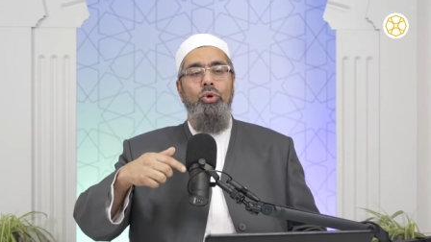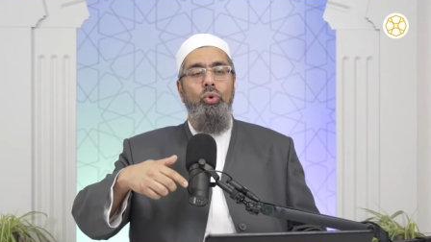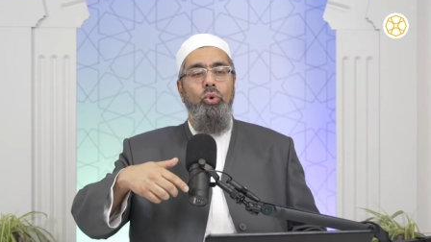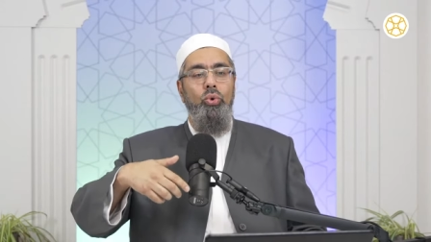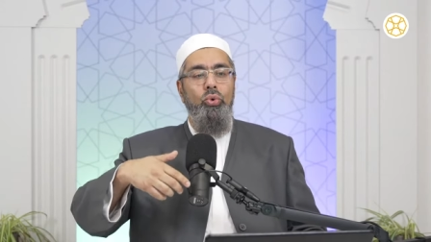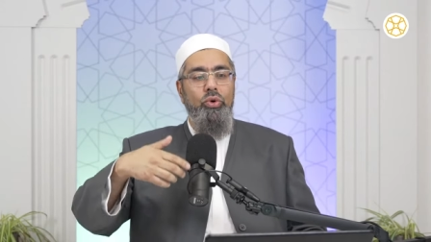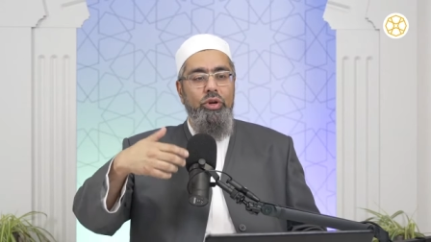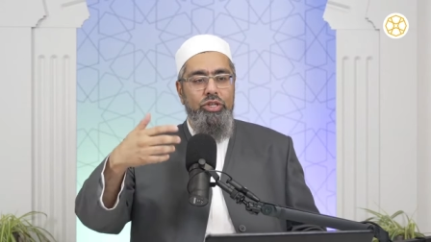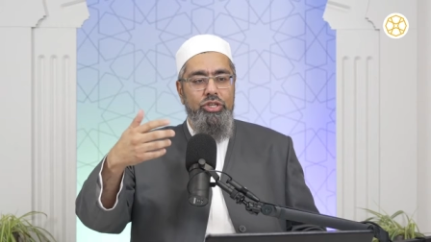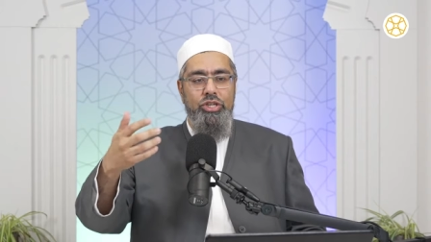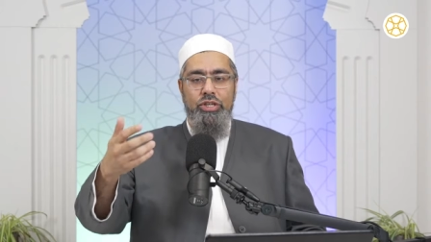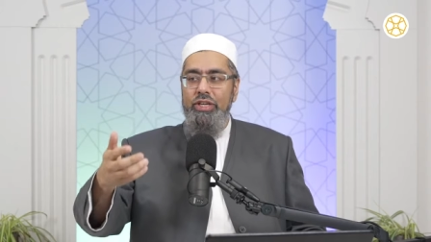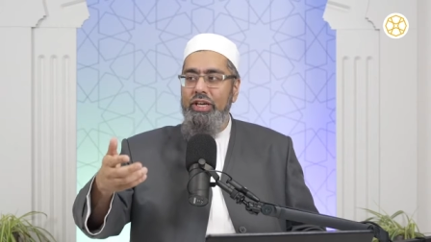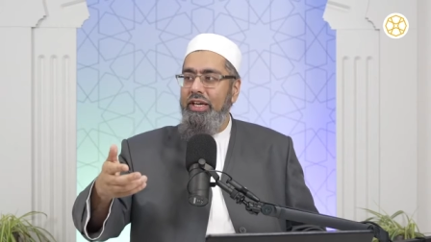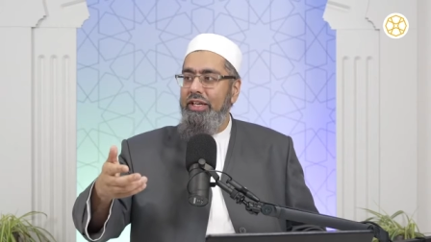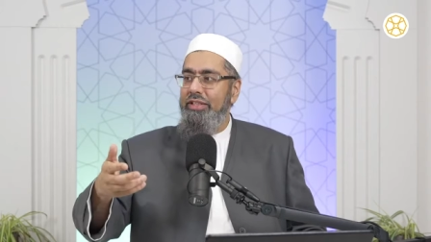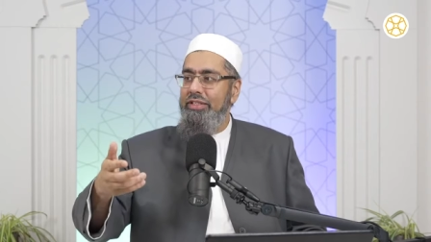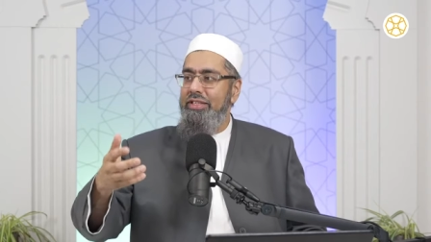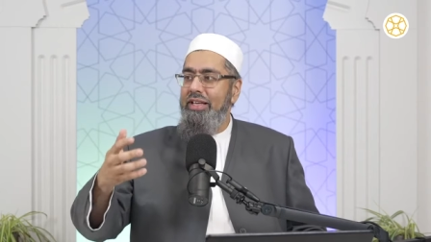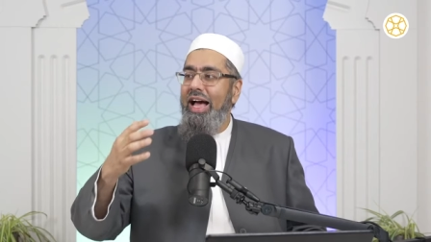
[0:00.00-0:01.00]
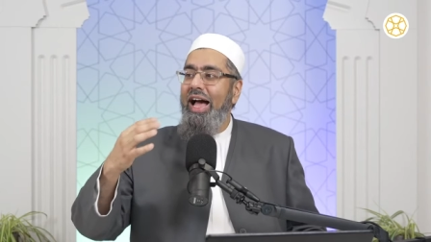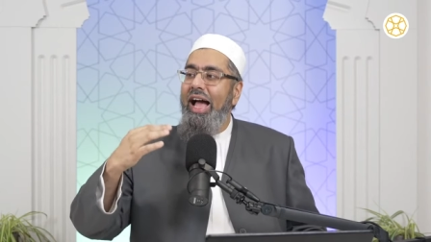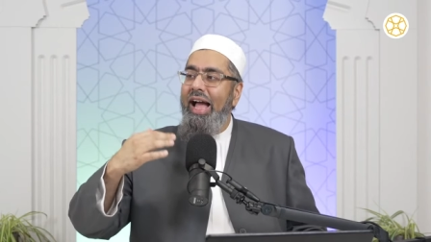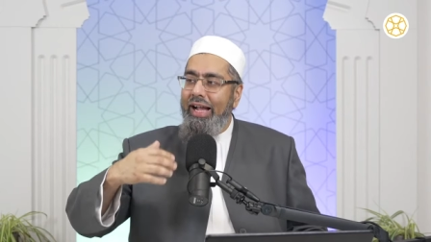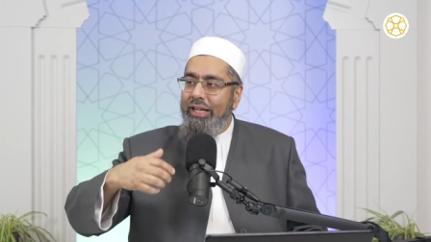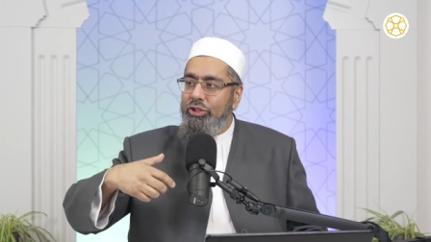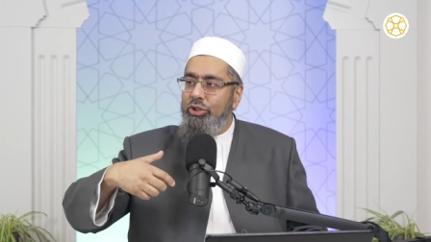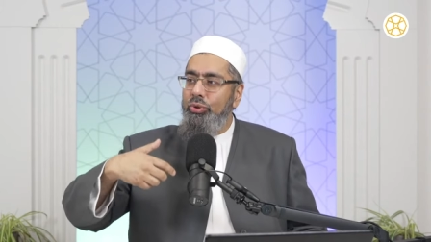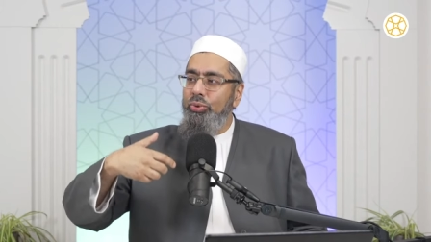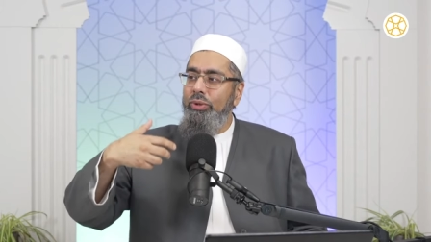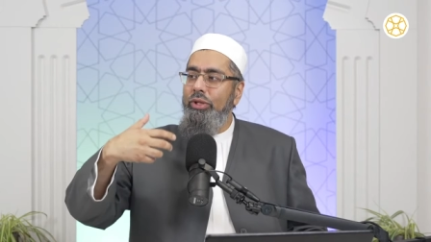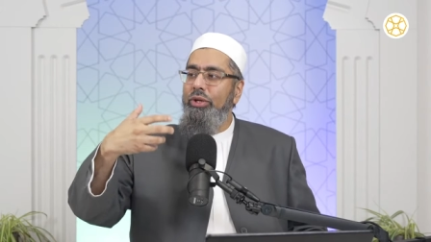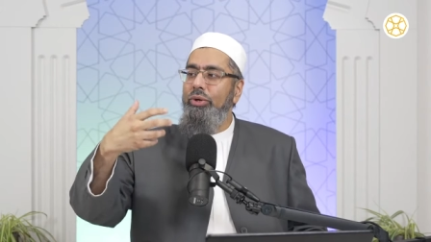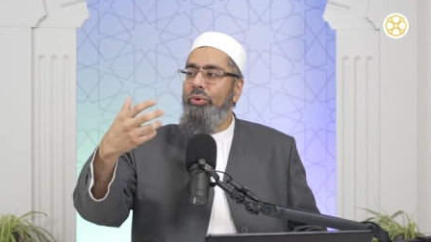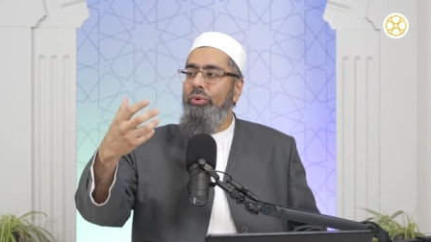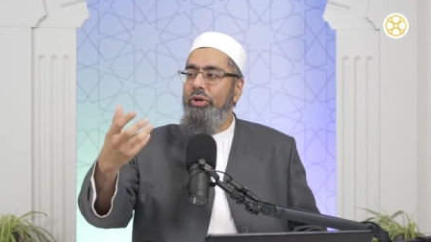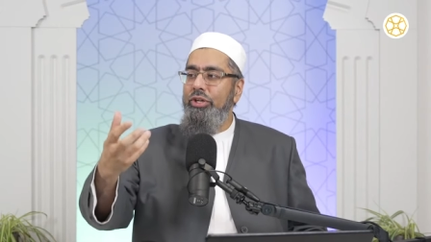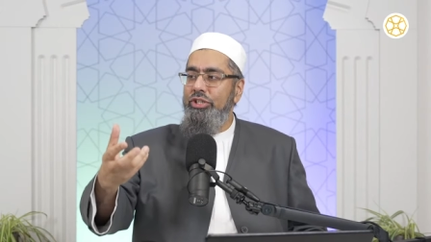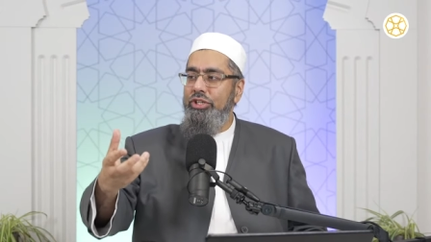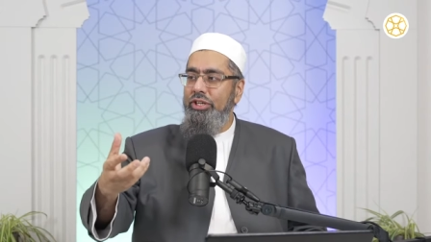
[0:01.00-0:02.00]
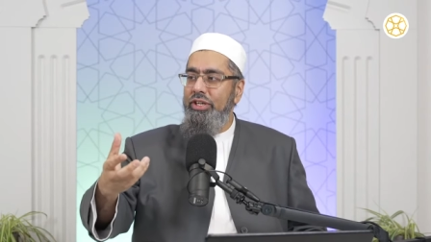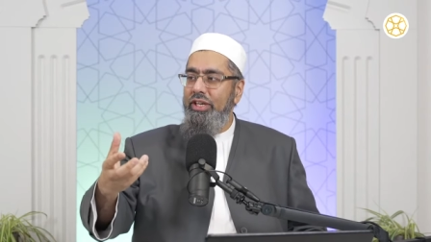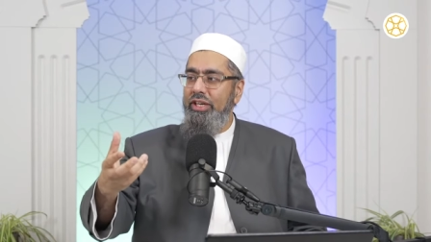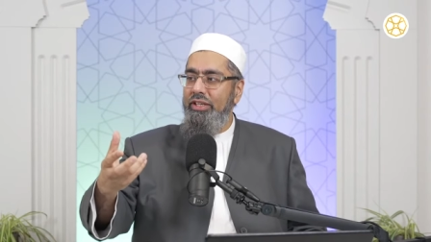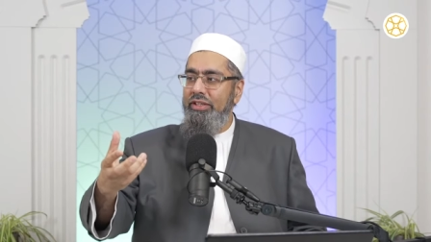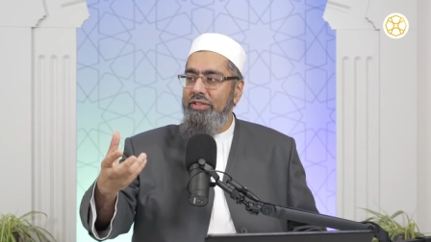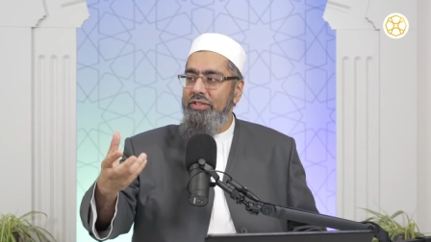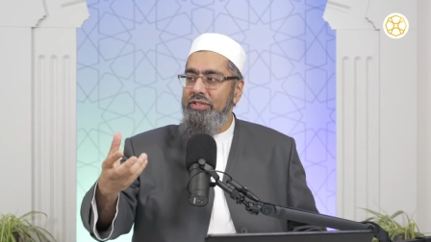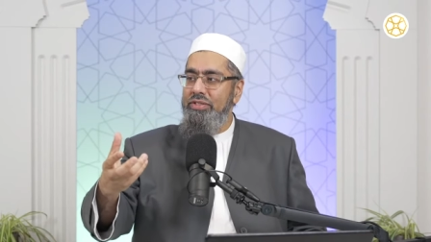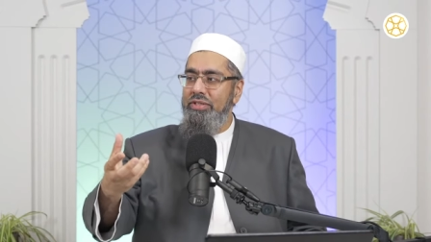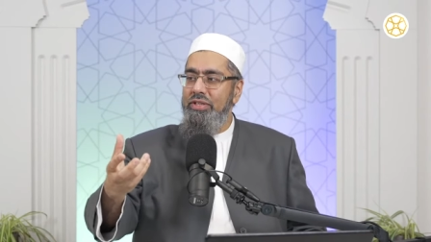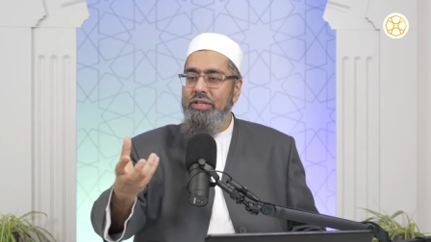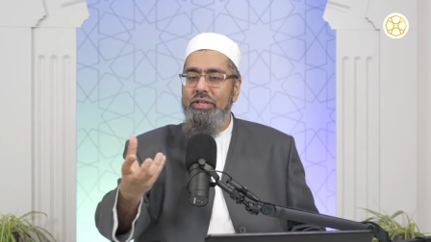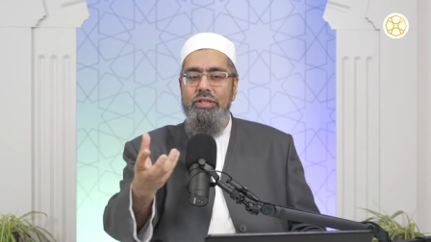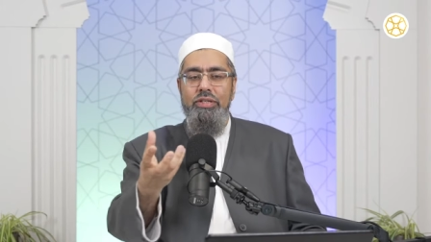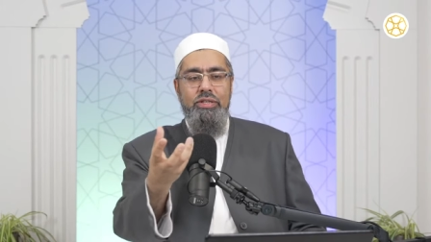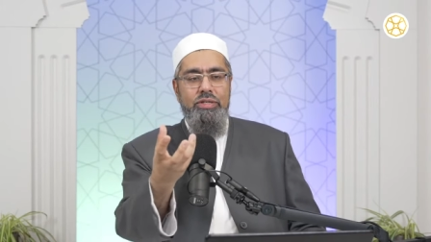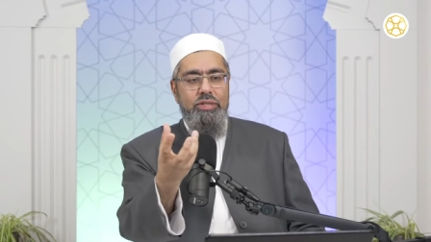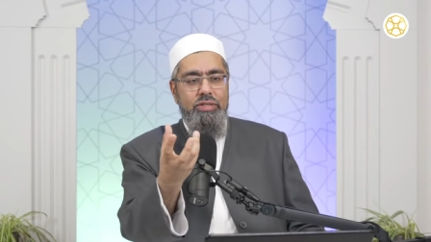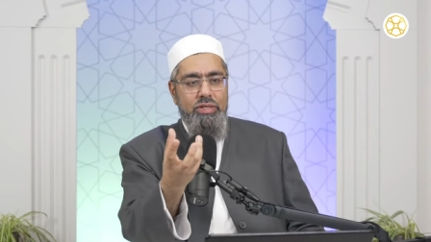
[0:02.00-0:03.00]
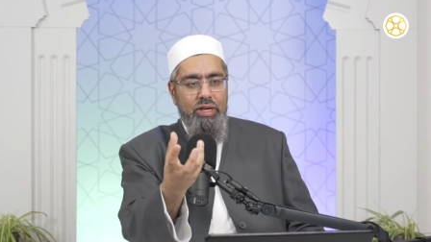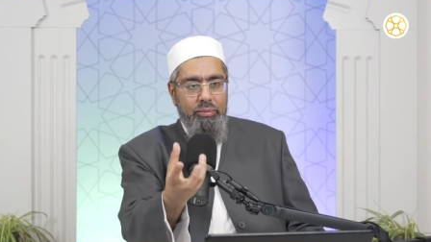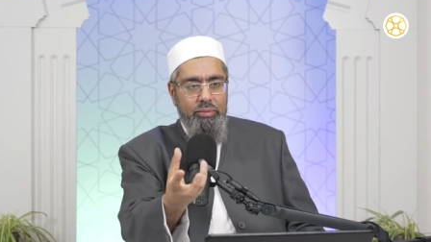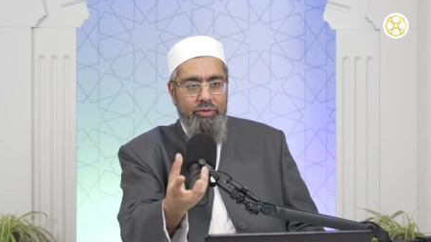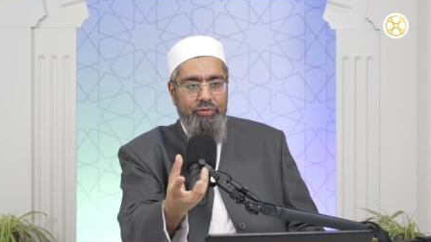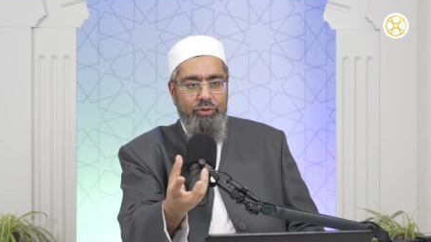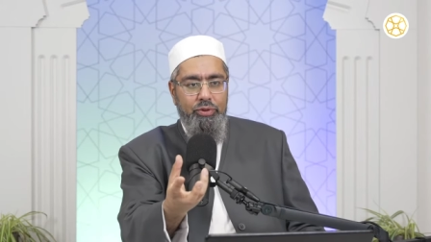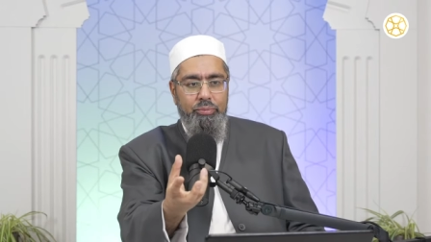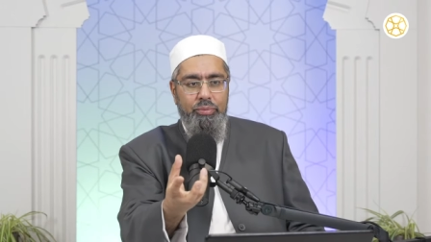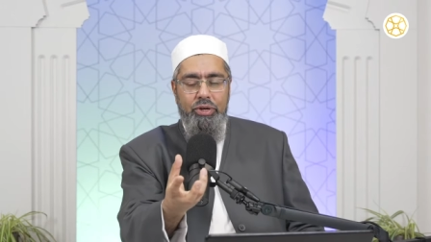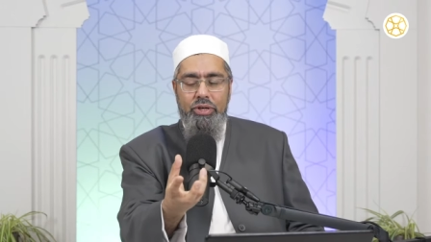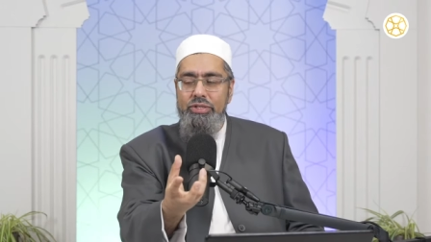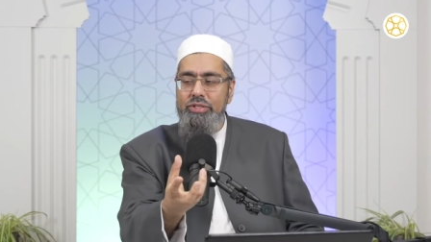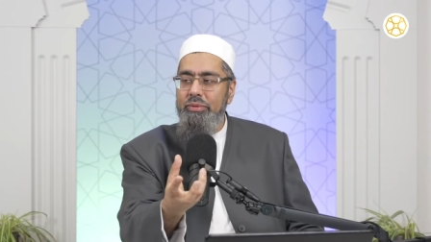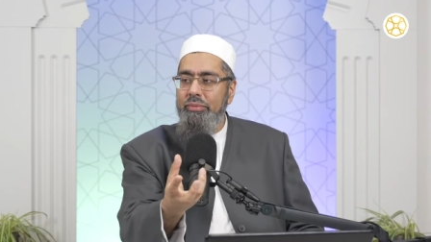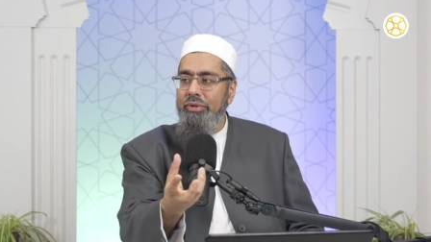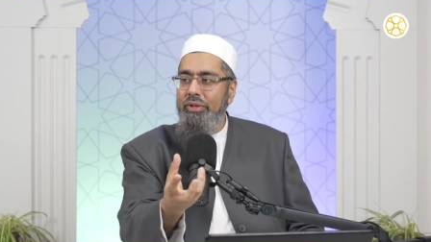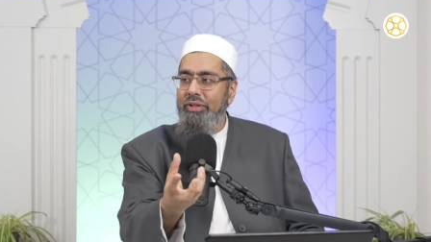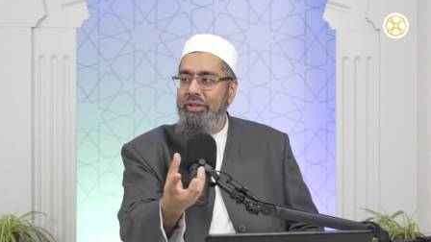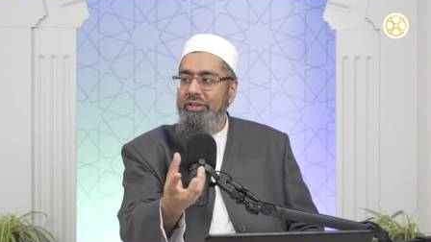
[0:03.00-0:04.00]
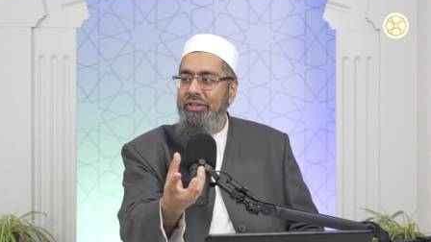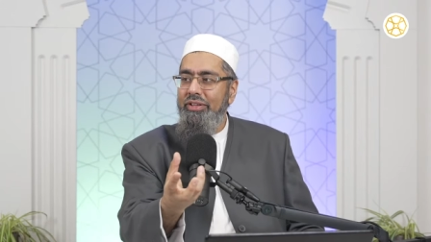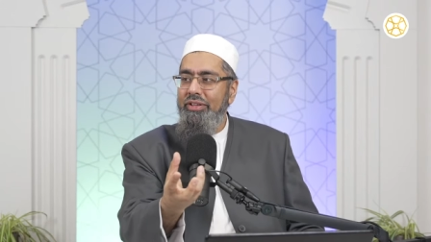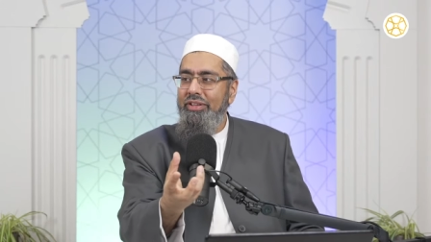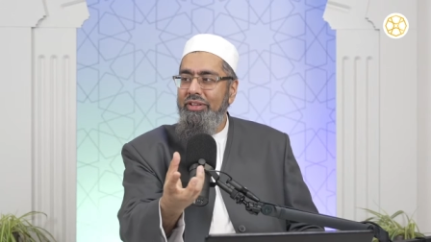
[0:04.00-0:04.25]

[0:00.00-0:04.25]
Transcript: originates, actually originates some of the possible